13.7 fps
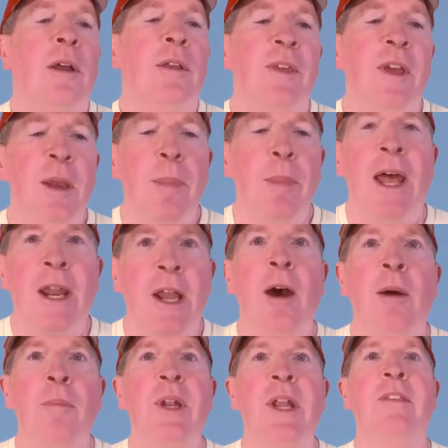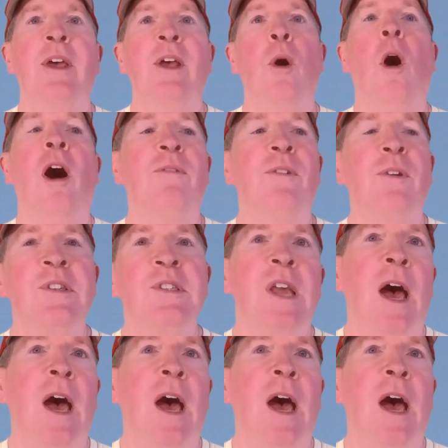Think about a company that offers